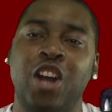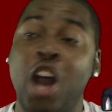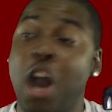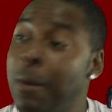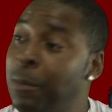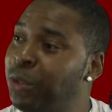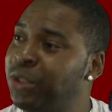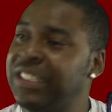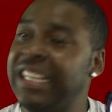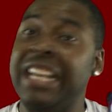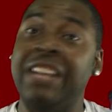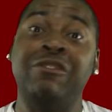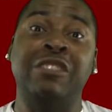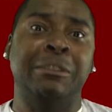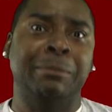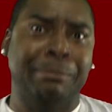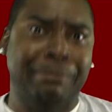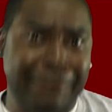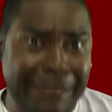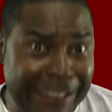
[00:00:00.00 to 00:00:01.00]
Almost
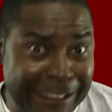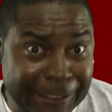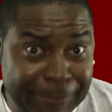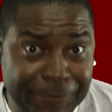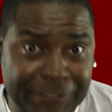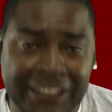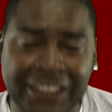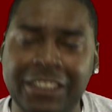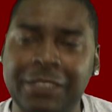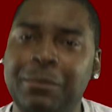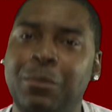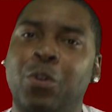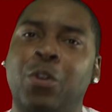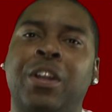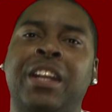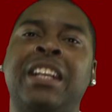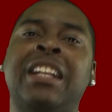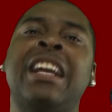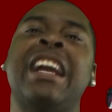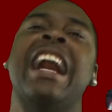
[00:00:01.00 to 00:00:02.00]
every motherfucking
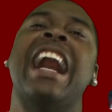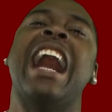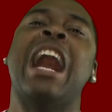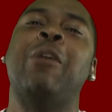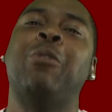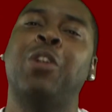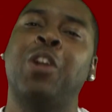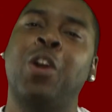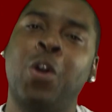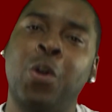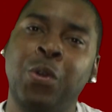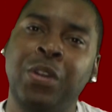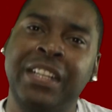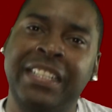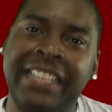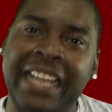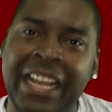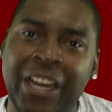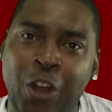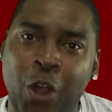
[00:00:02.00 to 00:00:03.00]
morning, I would hold the
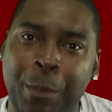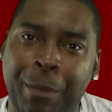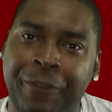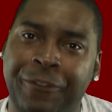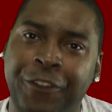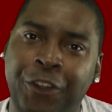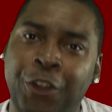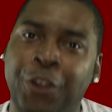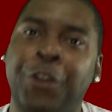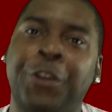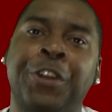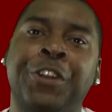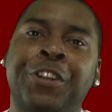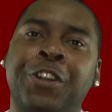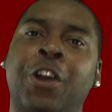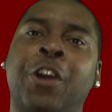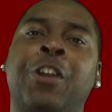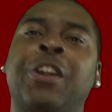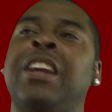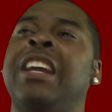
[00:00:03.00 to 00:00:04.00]
gate open for her and her
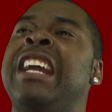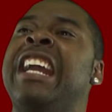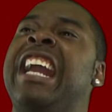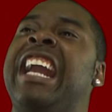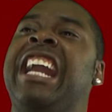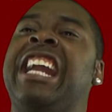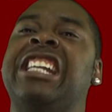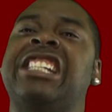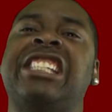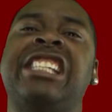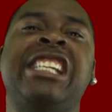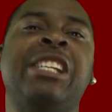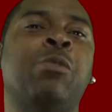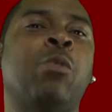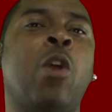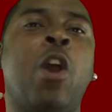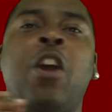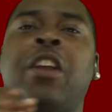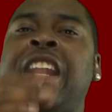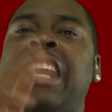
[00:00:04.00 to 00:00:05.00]
daughter, and she'd
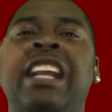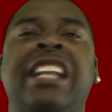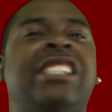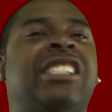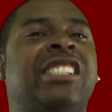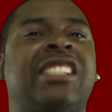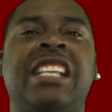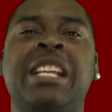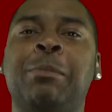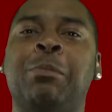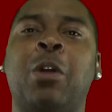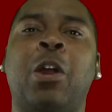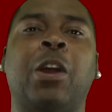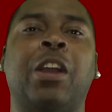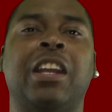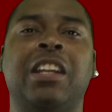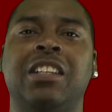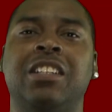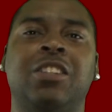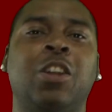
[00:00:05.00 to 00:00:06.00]
walk in and just keep
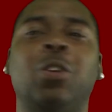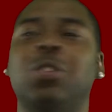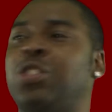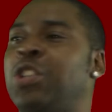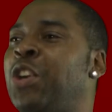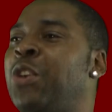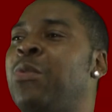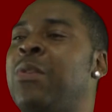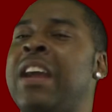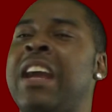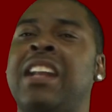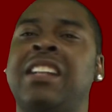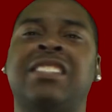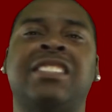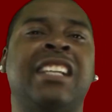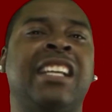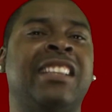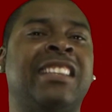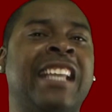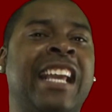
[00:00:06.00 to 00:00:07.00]
walking. Don't turn around and
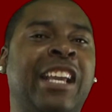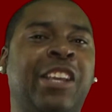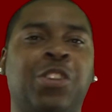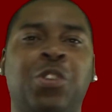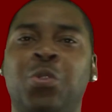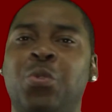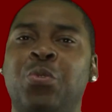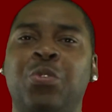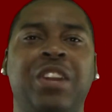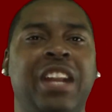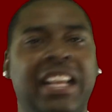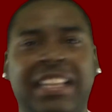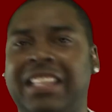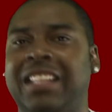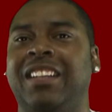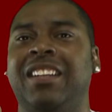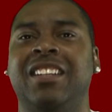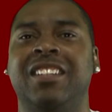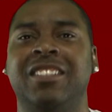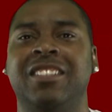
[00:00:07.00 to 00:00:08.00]
say thank you, nothing.